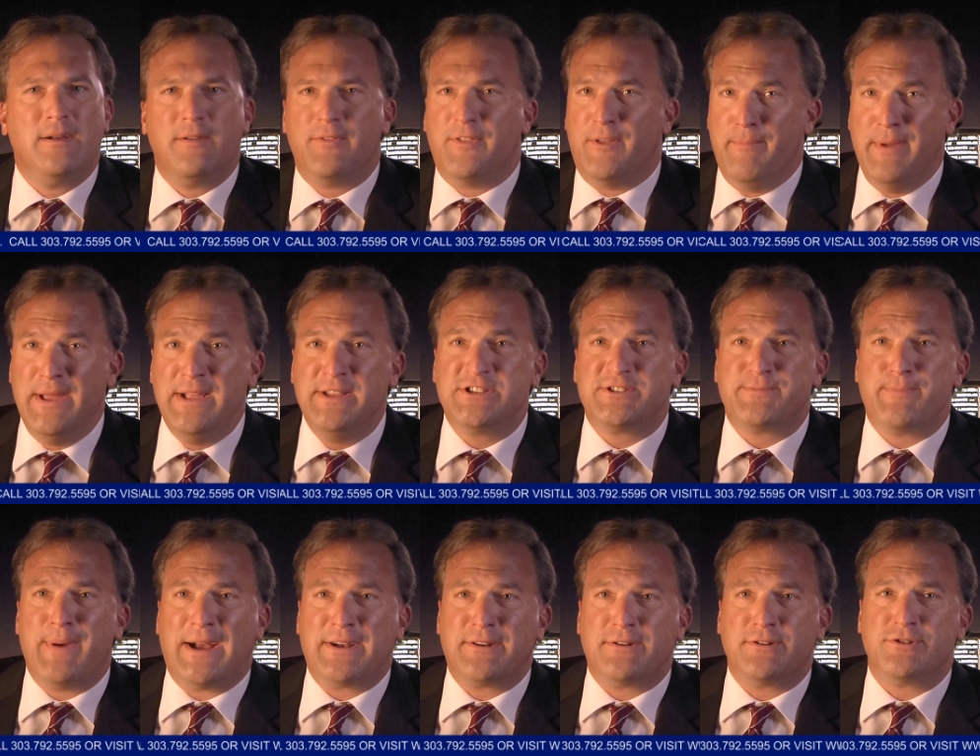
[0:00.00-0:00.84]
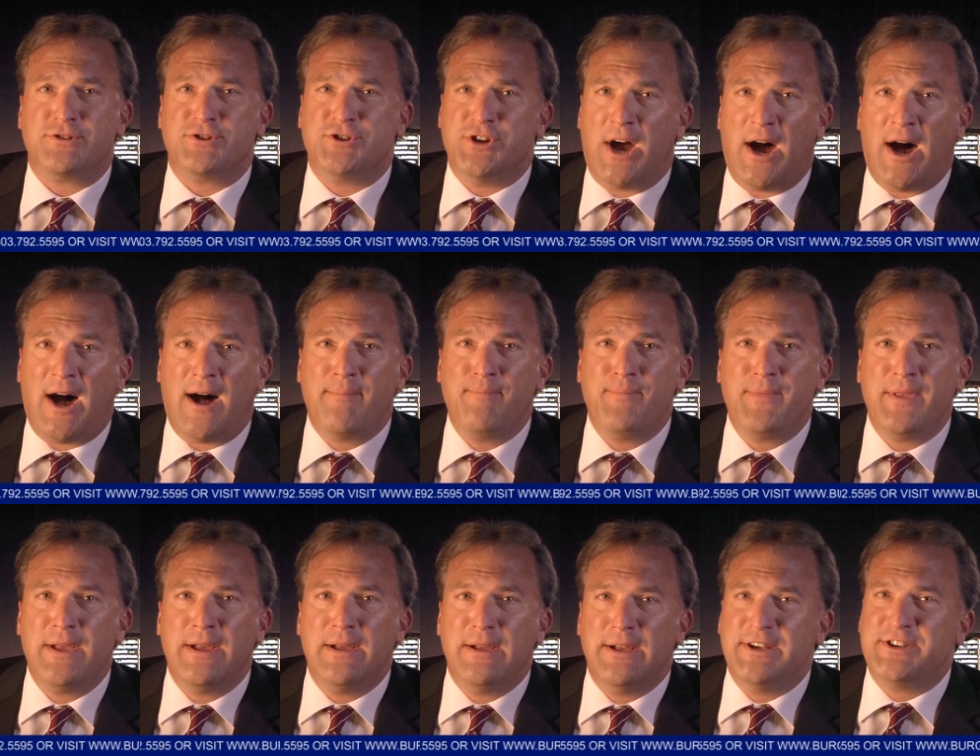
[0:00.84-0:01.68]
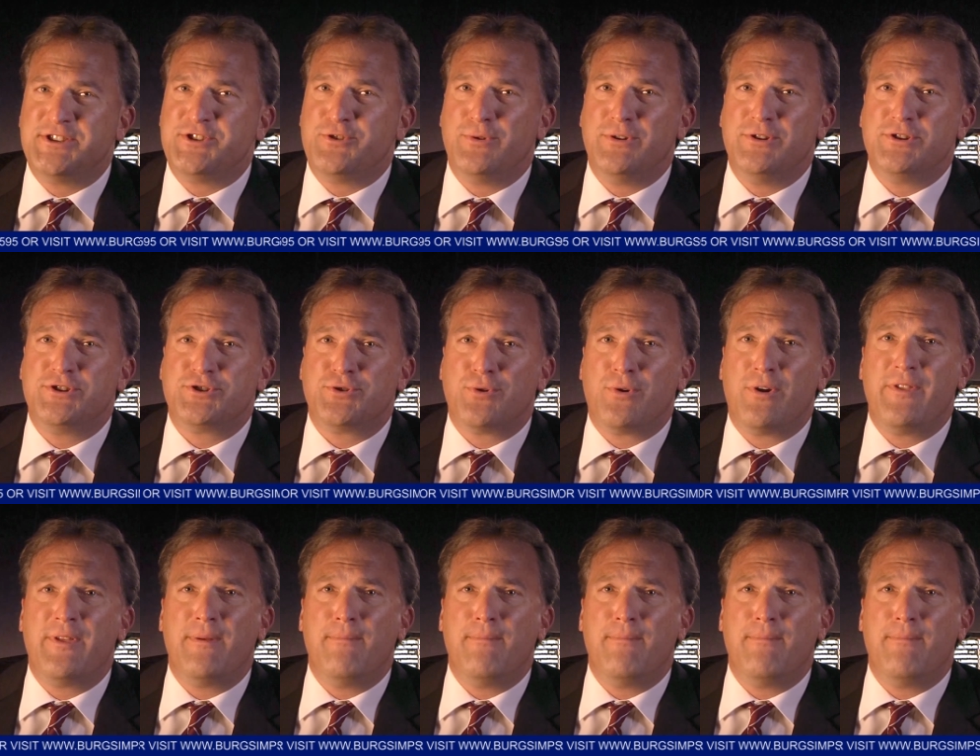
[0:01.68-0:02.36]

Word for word: The meat inspector's job is to ensure